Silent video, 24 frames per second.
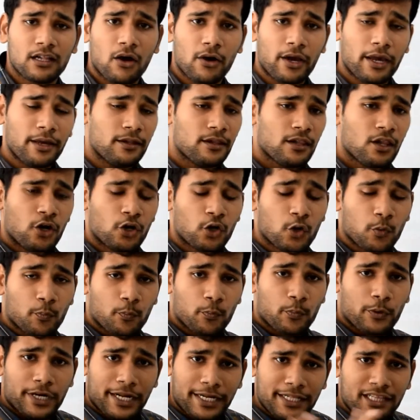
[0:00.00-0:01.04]
okay, to
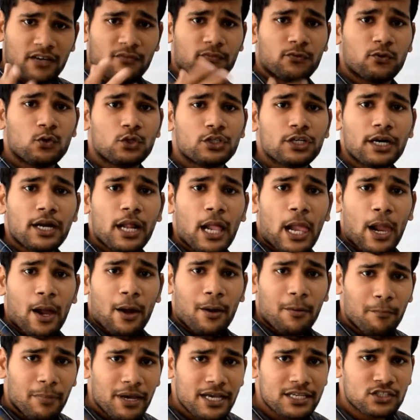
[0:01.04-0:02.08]
predict the future
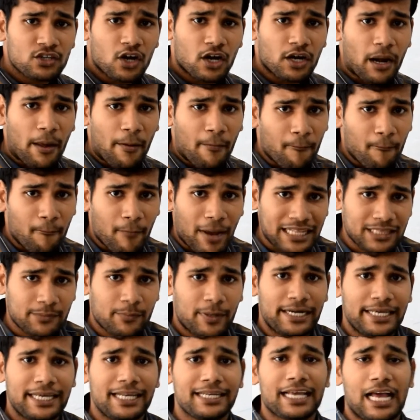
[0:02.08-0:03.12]
based on
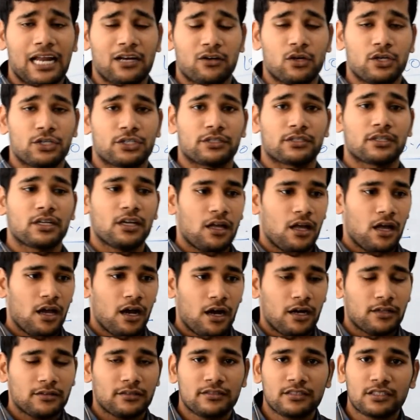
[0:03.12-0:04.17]
mathematical calculation.
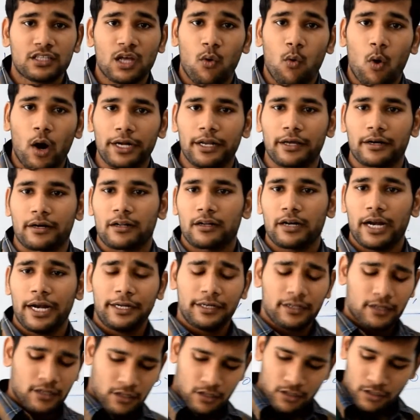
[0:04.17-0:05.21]
This is the wonder,
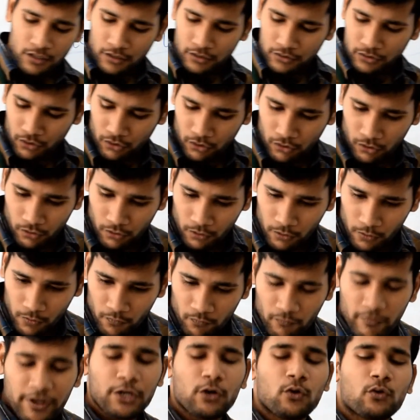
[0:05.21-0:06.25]
right? So
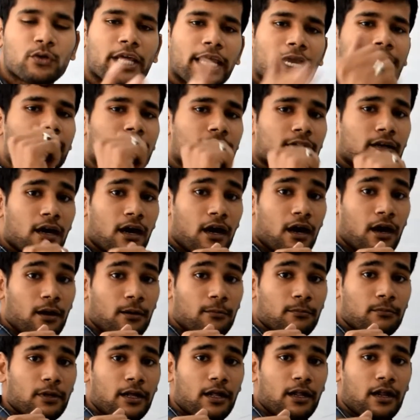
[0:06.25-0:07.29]
when you take an
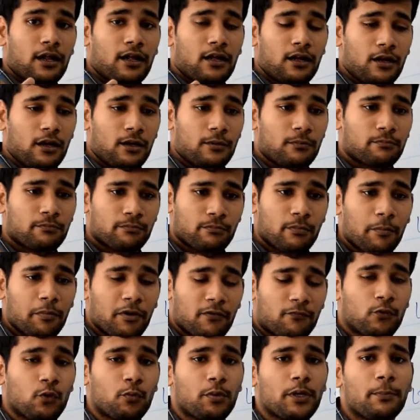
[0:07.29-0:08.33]
maybe a
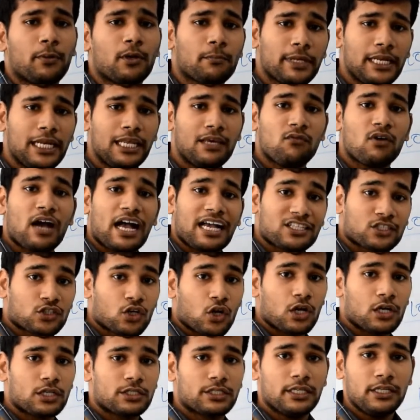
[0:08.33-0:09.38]
few people believe
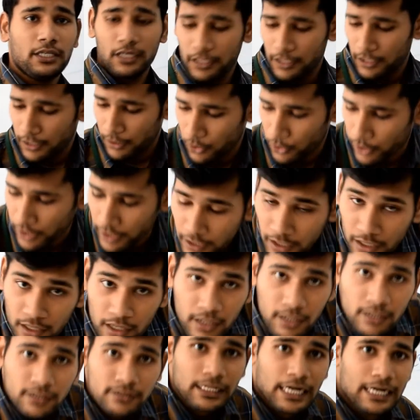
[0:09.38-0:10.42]
astrology, okay,
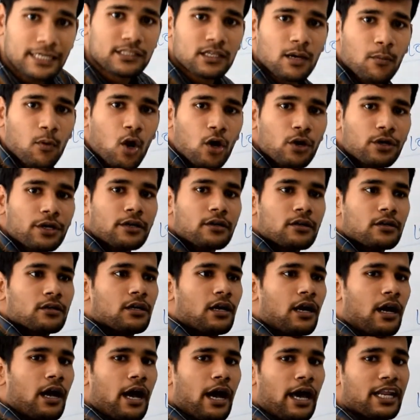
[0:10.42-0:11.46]
that is
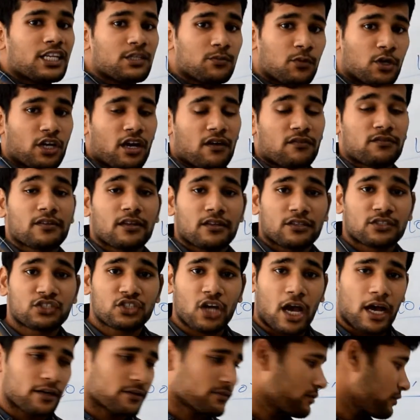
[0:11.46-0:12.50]
about arrangement of
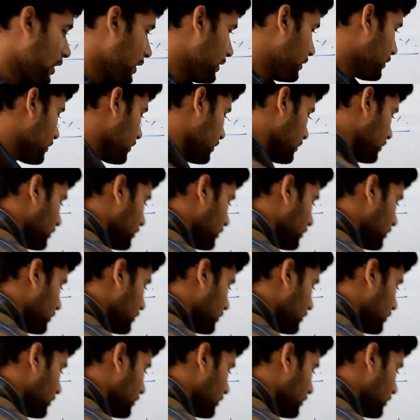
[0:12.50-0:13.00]
stars, right?